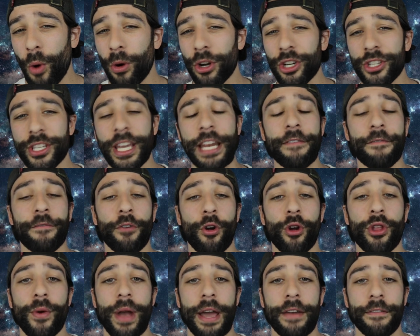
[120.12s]
we're just getting
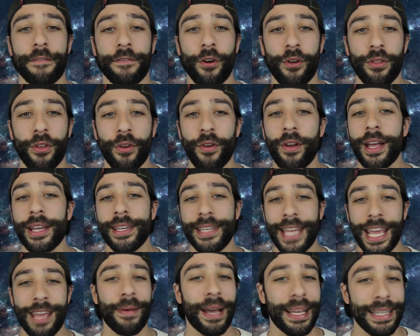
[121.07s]
further and further,
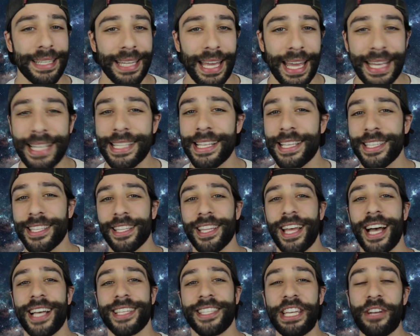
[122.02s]
day by day, since the
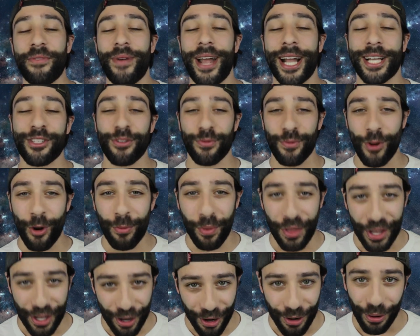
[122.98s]
last T-Rex
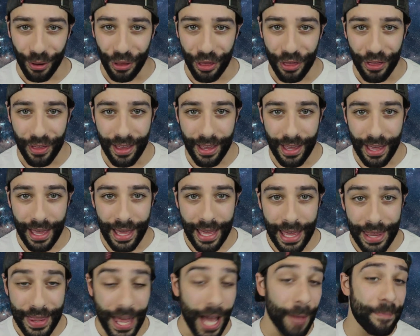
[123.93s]
roamed the Earth.
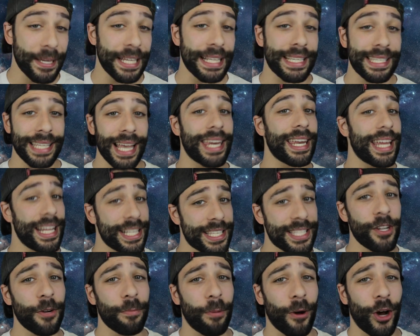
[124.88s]
That being said, it's
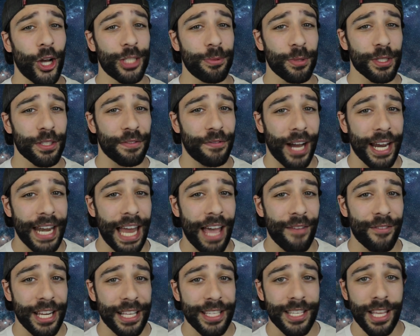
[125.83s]
still possible to find
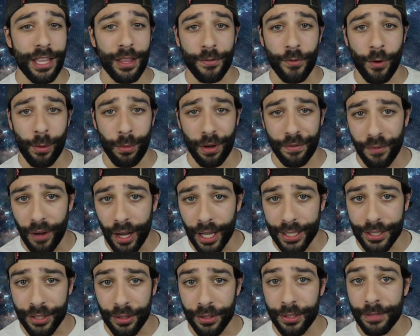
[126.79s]
evidence in the form of
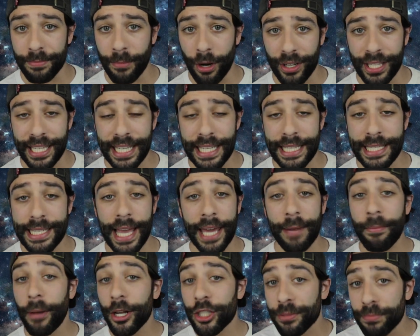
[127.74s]
fossils, markings,
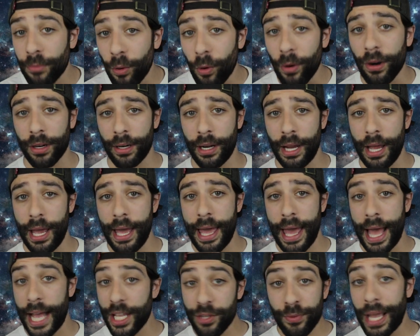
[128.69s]
and much more,
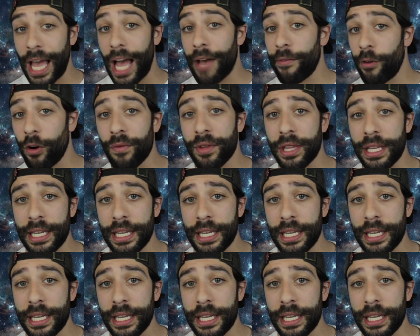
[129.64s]
as we have over